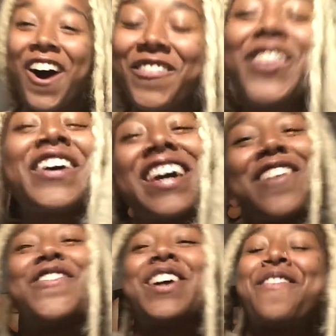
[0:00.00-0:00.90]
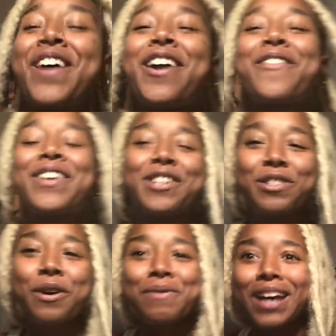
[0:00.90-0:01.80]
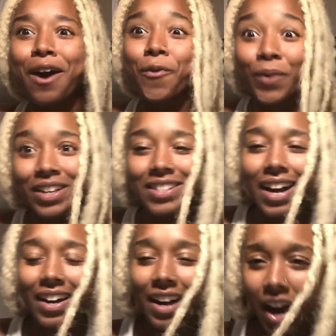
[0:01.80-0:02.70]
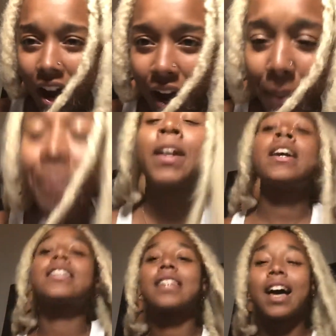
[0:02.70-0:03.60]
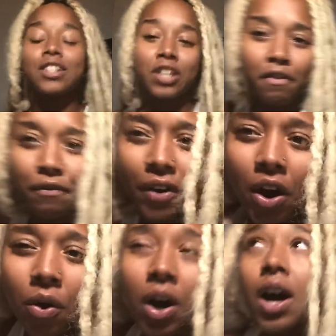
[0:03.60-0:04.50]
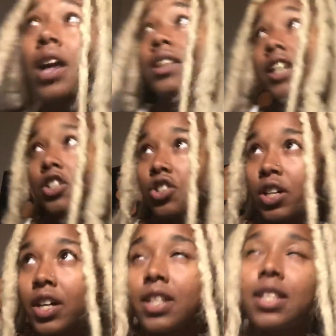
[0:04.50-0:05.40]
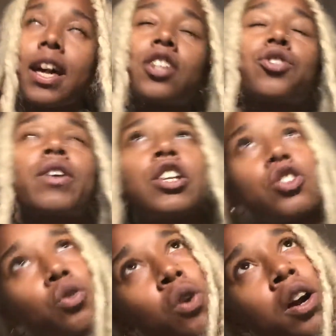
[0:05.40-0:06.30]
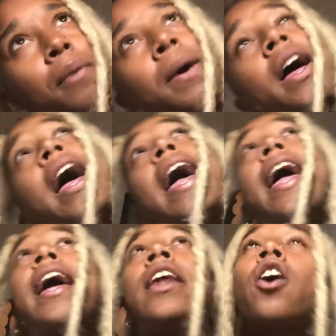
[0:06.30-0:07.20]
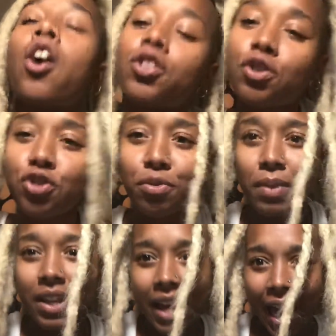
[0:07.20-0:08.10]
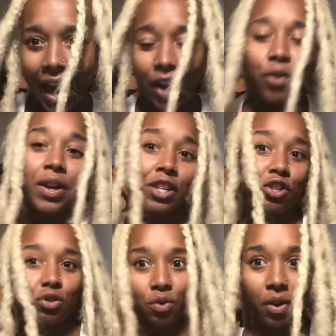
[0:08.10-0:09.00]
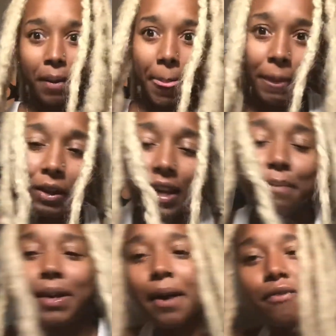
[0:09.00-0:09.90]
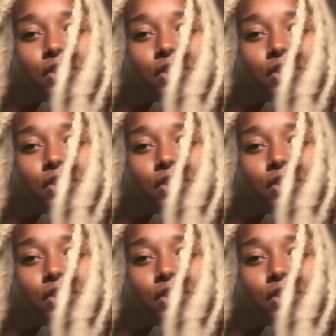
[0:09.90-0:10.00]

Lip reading: You can hit me up at araneastorm.wix.com/info, linktree/AraneaeStorm, and all social media at Araneae Storm. You can hit me up for